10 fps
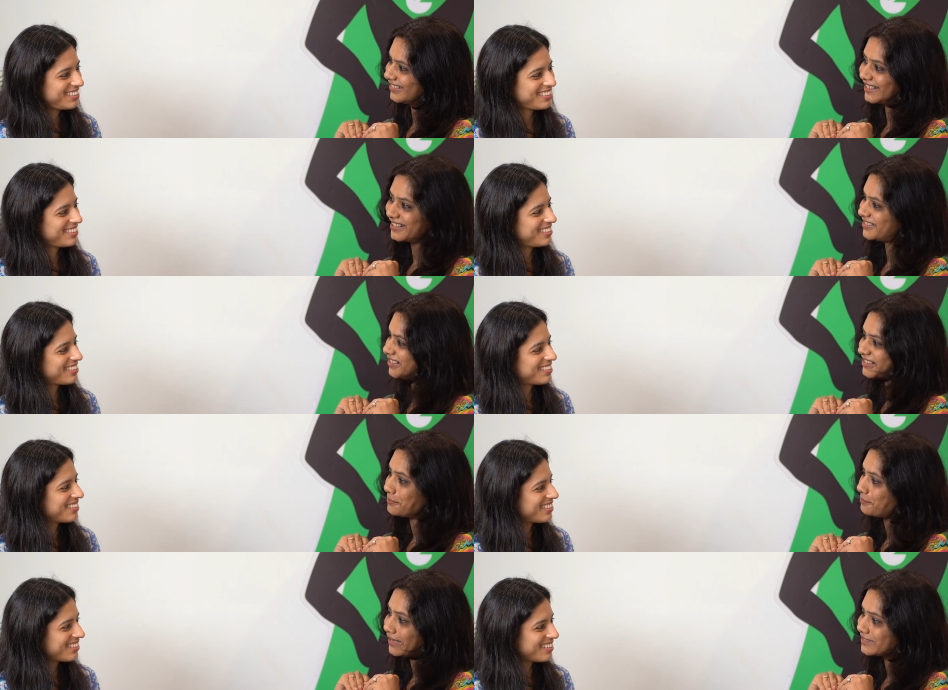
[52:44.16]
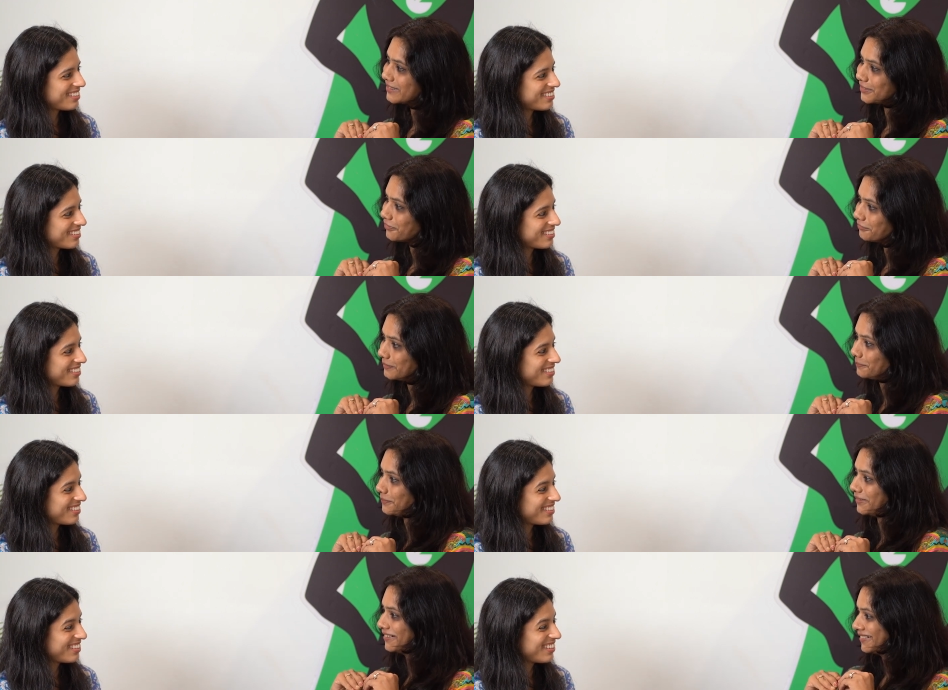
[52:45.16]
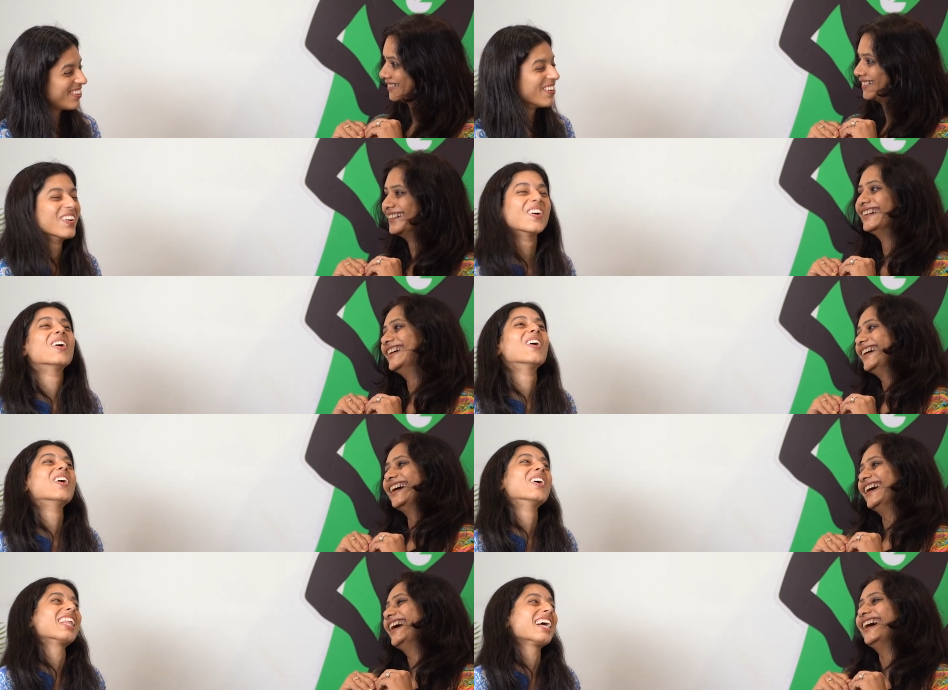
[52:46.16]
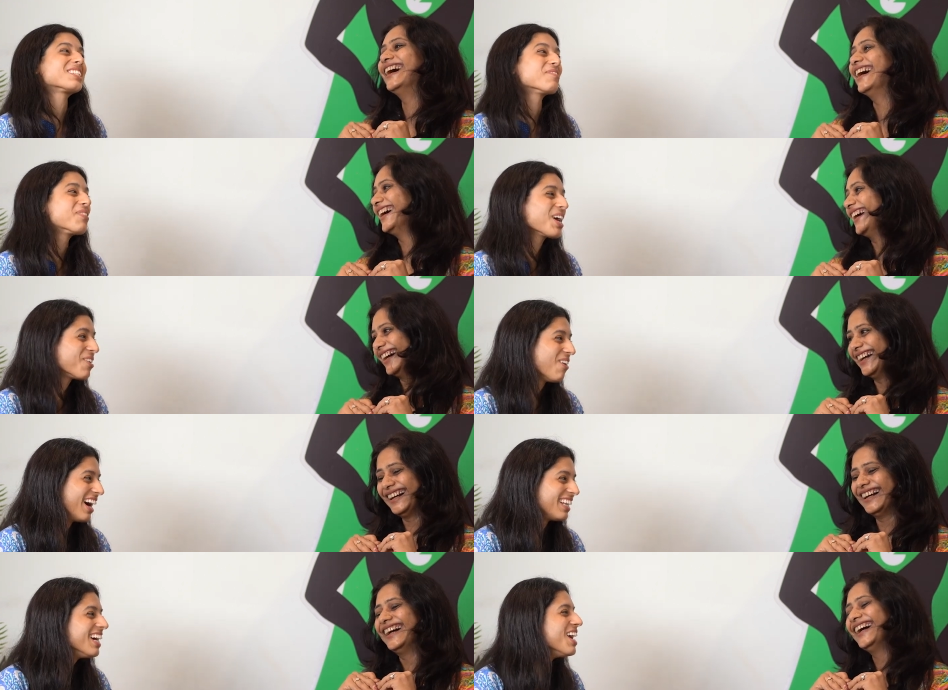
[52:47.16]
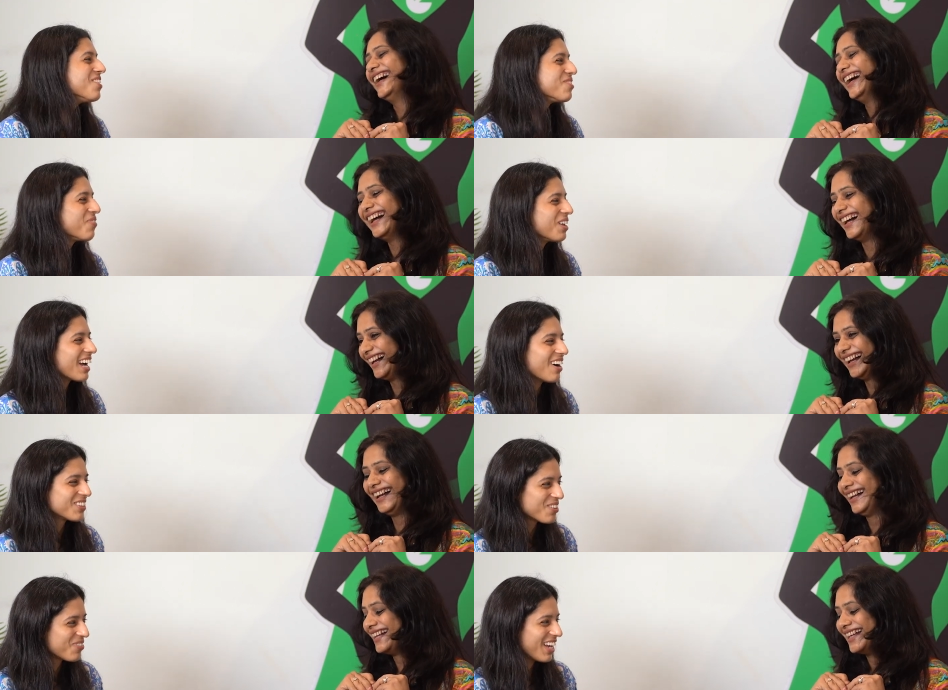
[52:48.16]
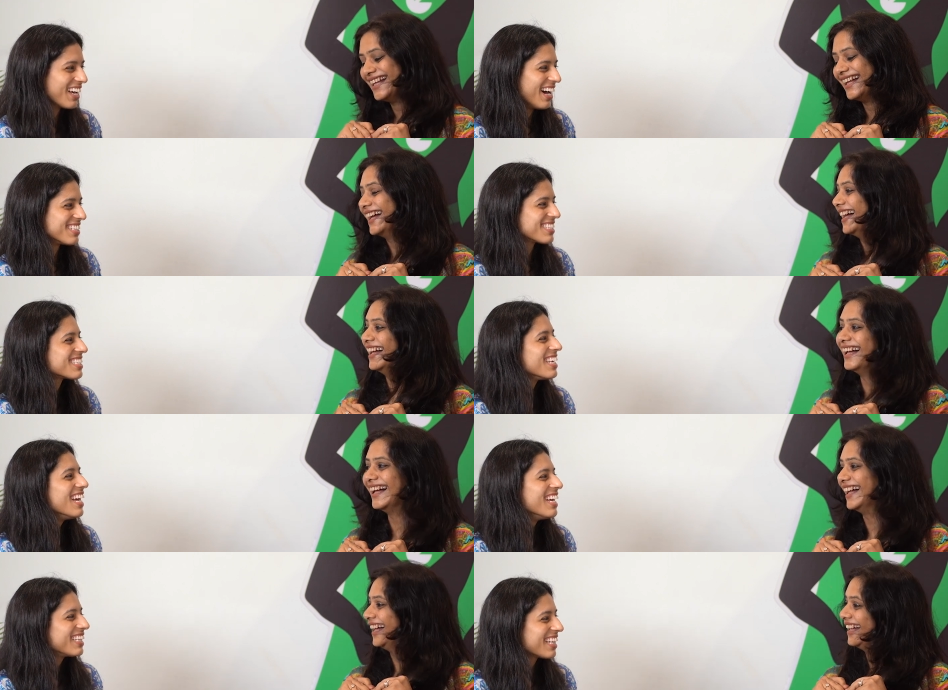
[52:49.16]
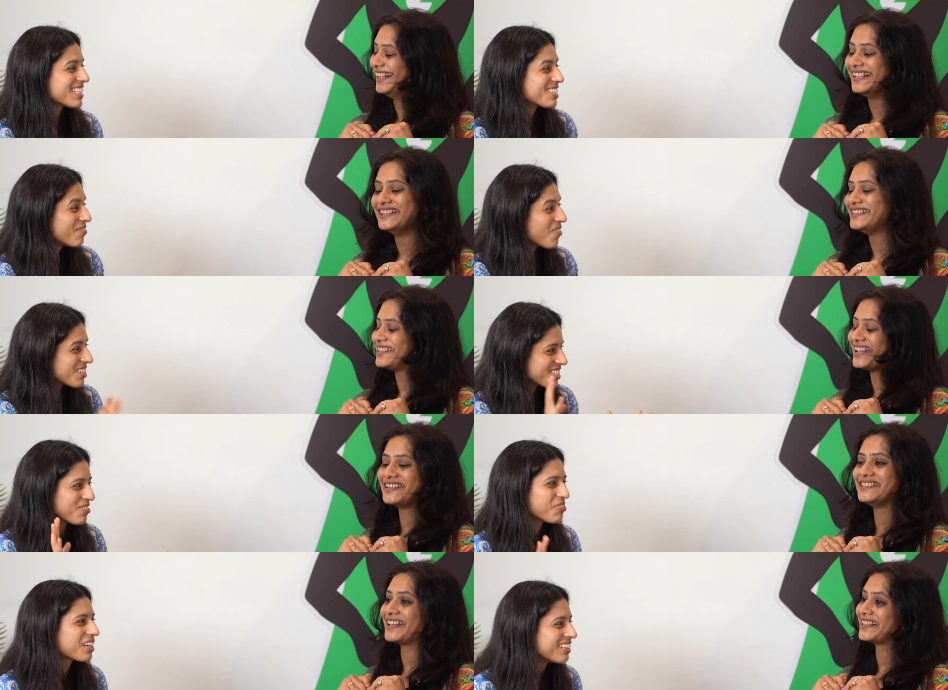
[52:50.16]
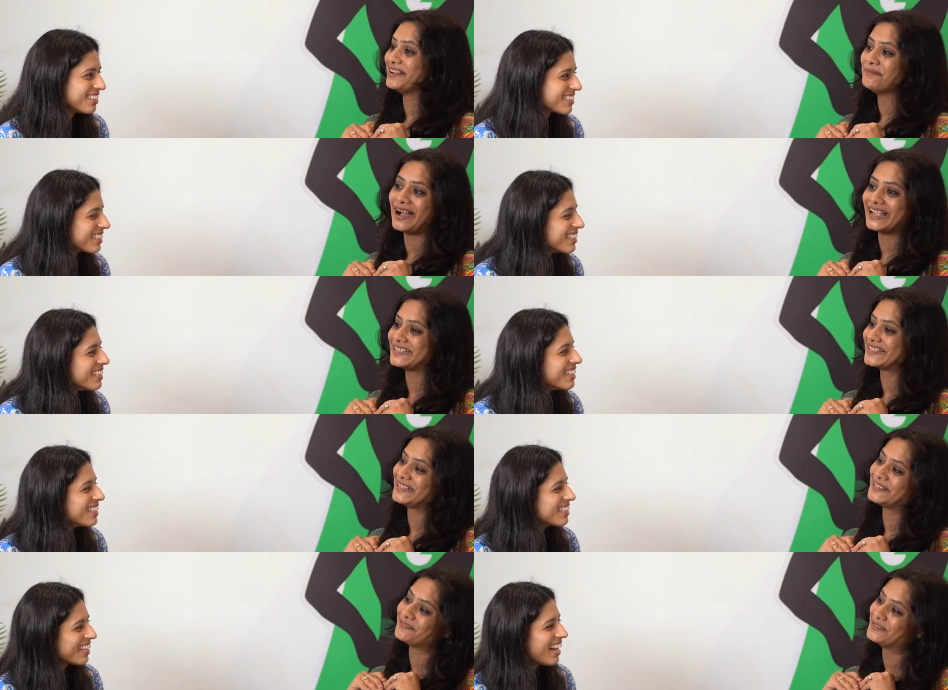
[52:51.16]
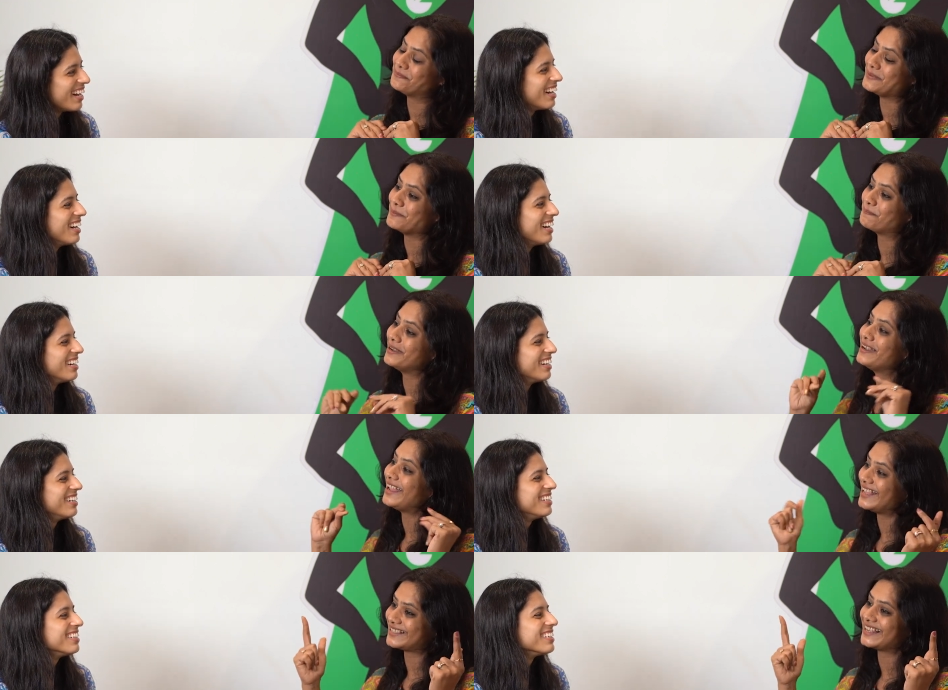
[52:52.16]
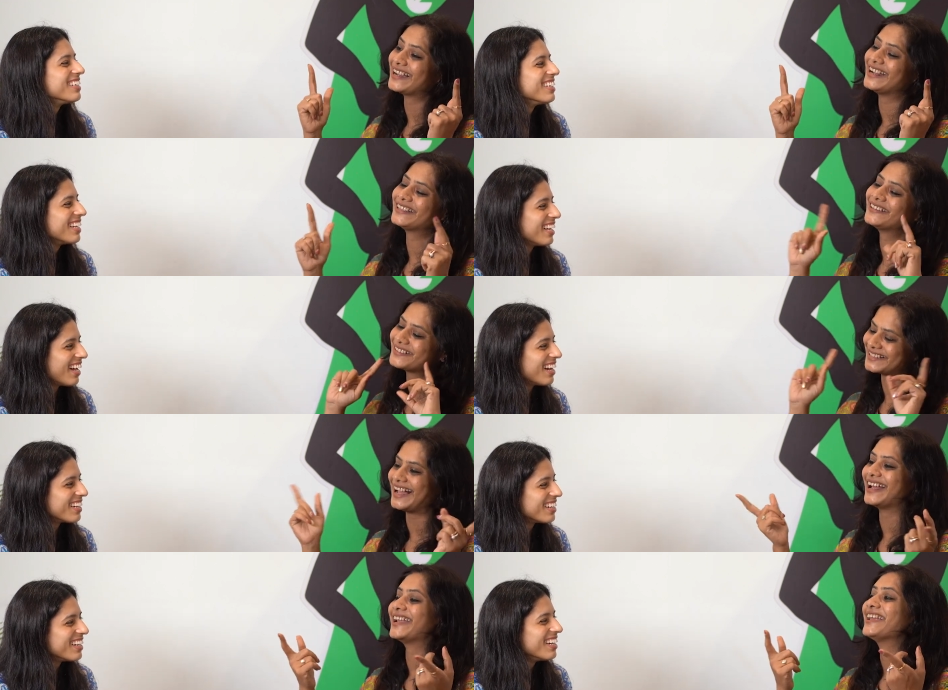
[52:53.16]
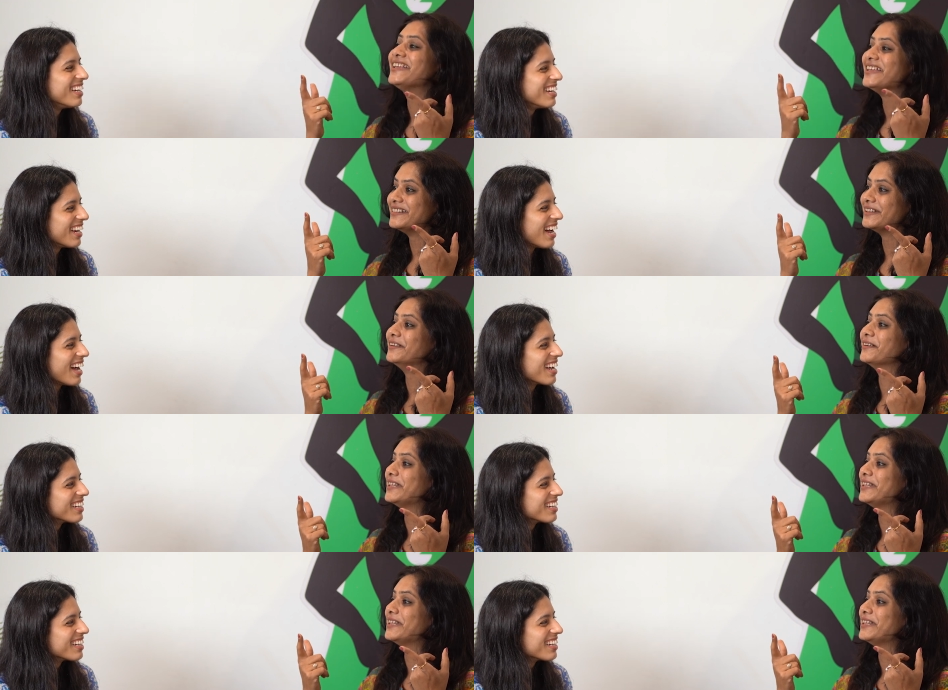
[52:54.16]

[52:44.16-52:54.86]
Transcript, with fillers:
Speaker 1: Changing the mindset of people. Oh, that's a big one. Pulling out
Speaker 2: the big guns. That's the
Speaker 1: most Changing difficult. the mindset of yeah. the people. Aise karti aur sare,
Speaker 2: you know,